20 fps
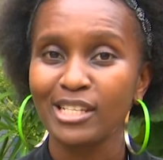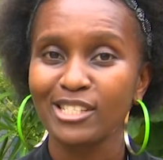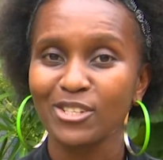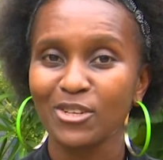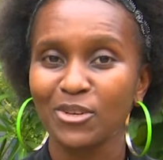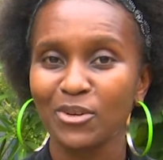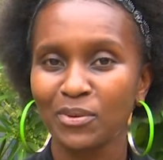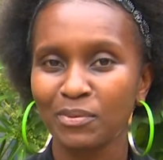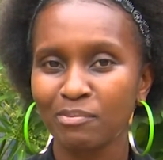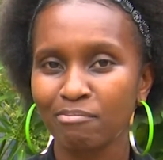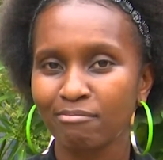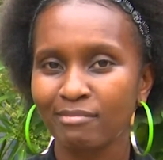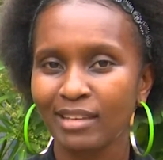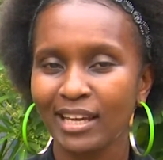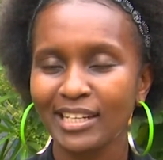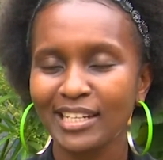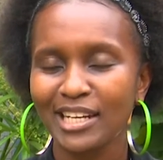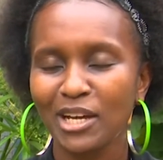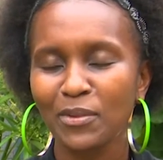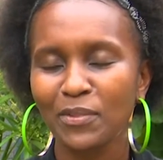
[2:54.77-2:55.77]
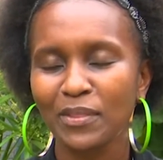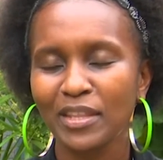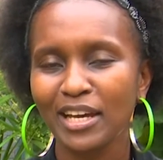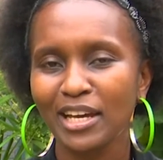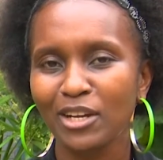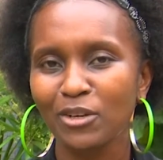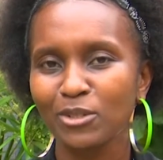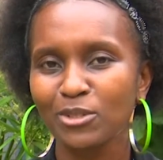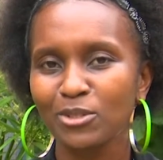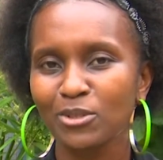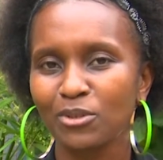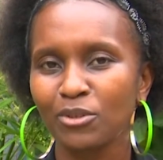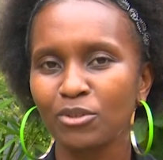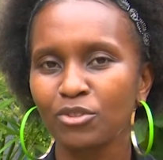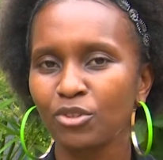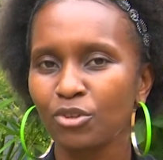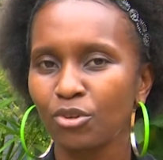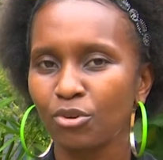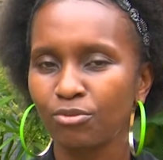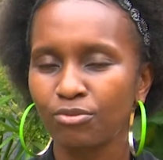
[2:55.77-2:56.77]
So head down there and also,
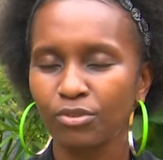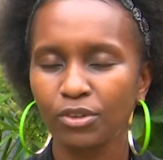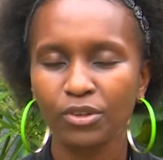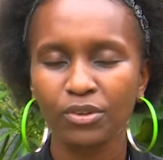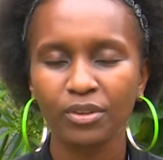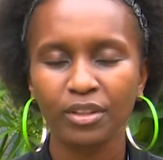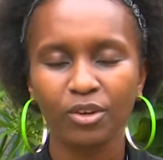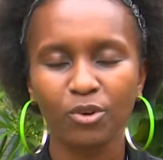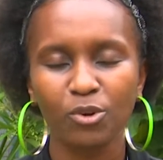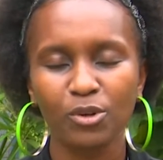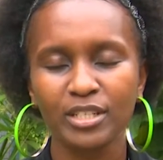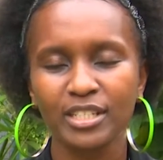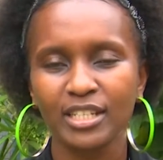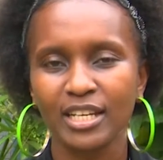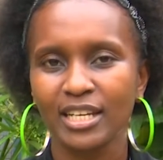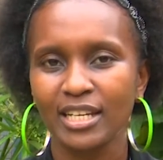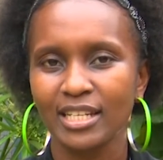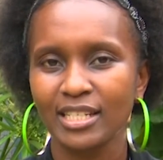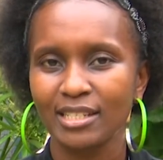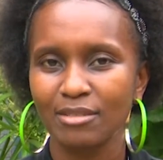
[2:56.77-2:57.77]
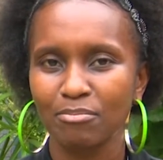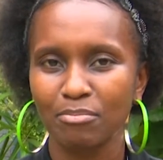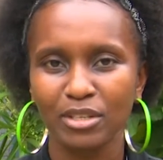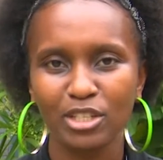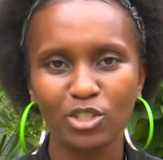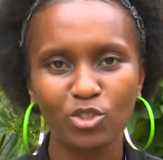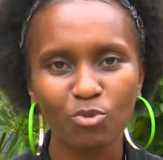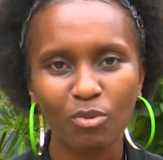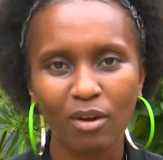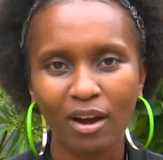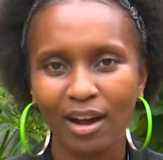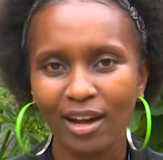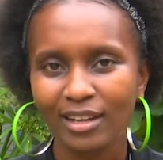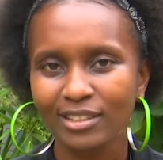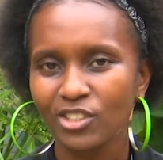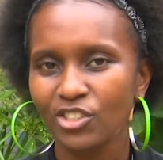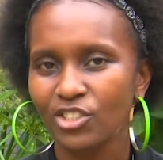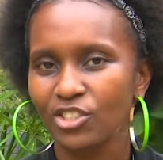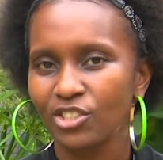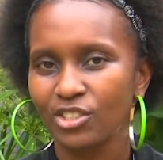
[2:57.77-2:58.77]
you know, follow the content, binge
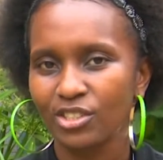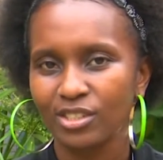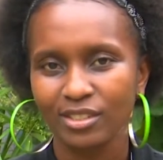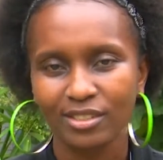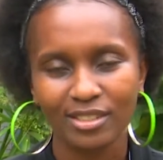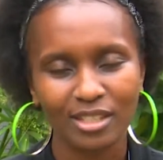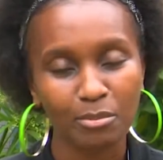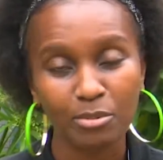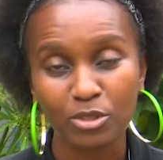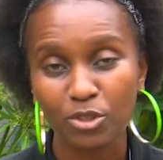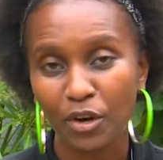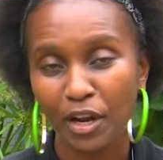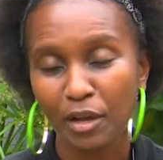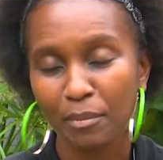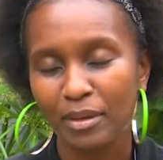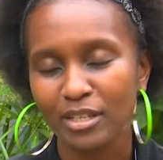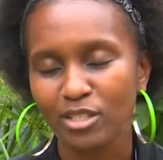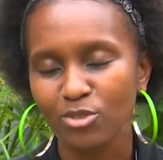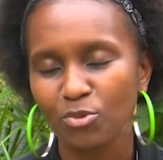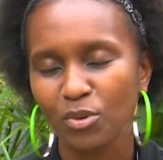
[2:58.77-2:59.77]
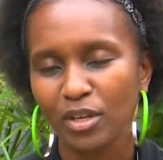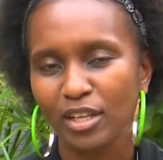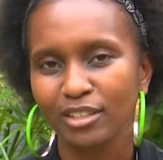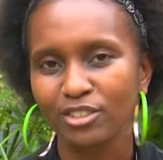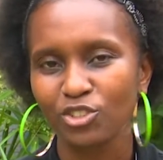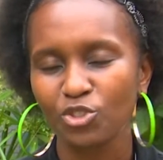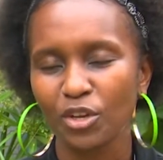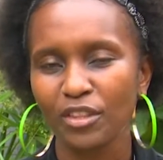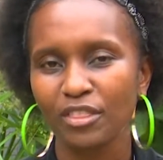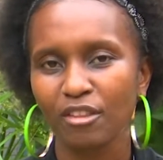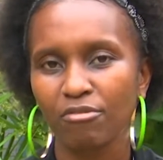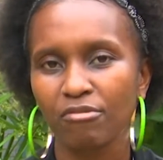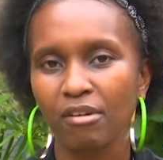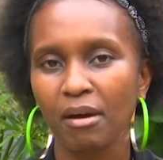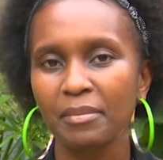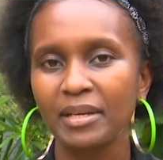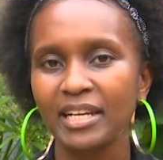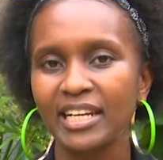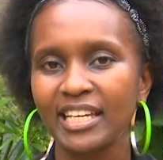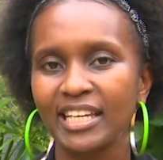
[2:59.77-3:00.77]
watch, subscribe as well, join the
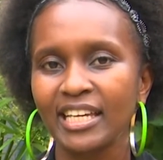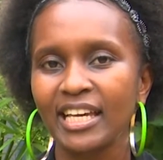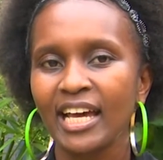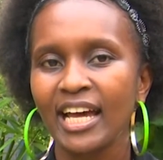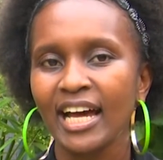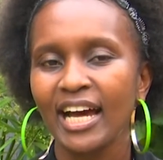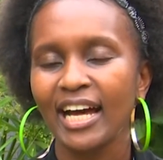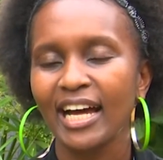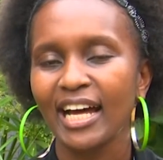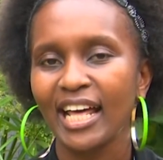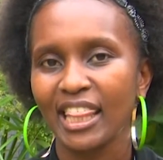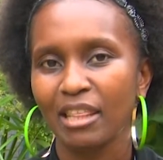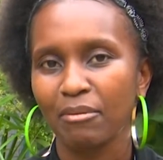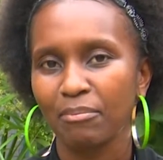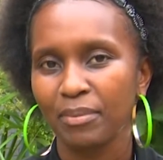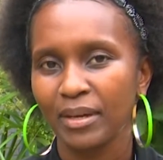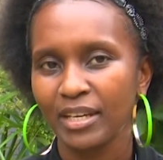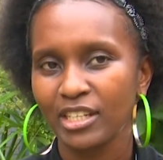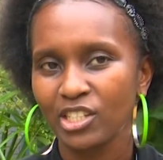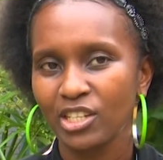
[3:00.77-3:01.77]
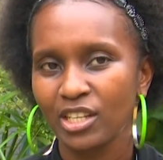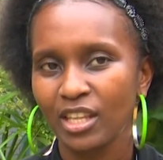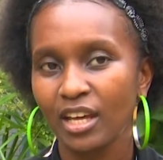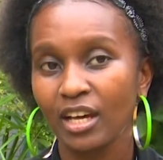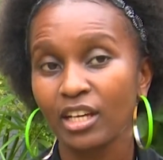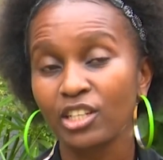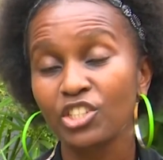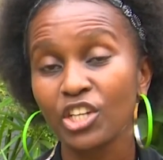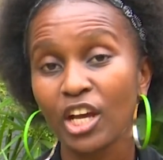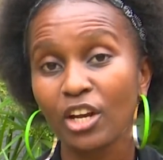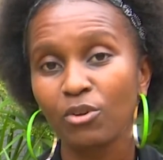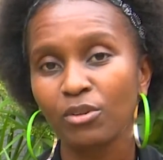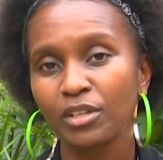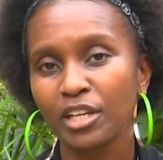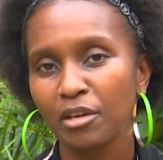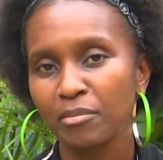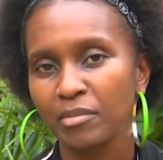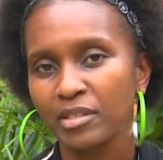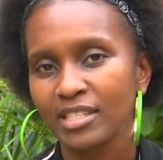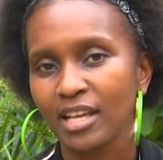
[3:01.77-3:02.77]
family. Uh, the paid the channel
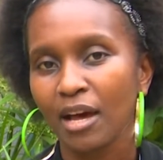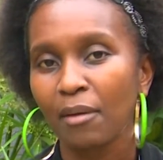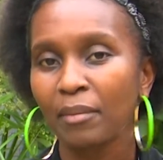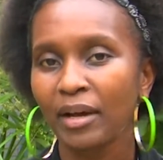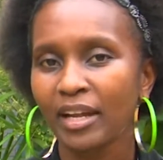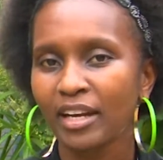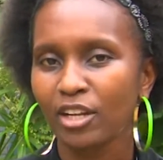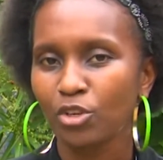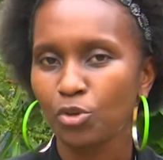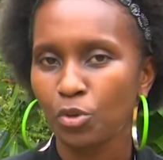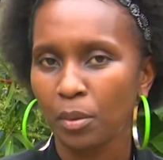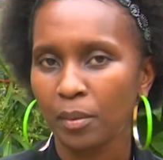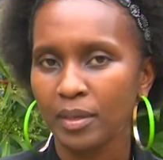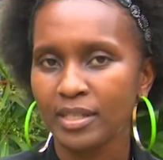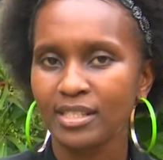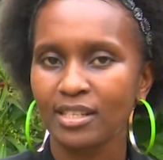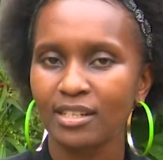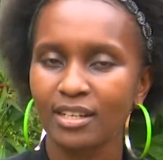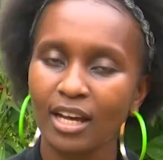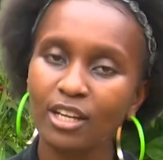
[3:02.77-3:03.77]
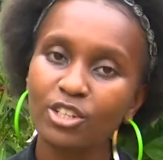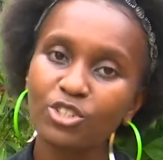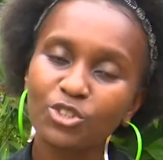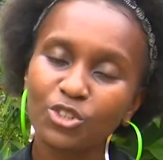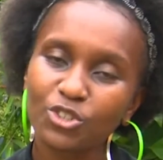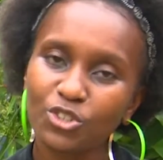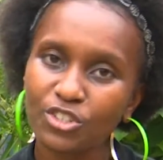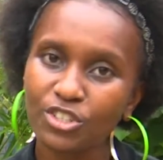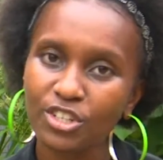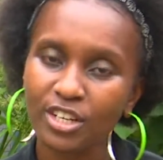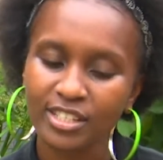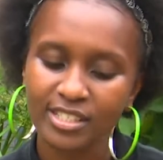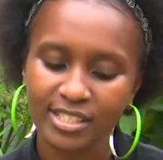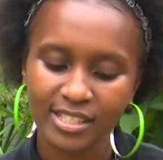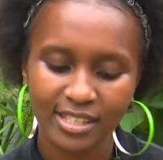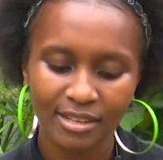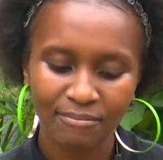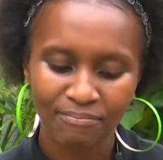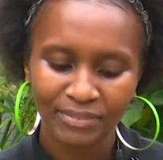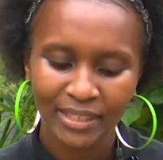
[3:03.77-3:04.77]
name is Amanda Twebaze as a Dash
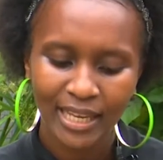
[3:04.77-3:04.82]
nutritionist.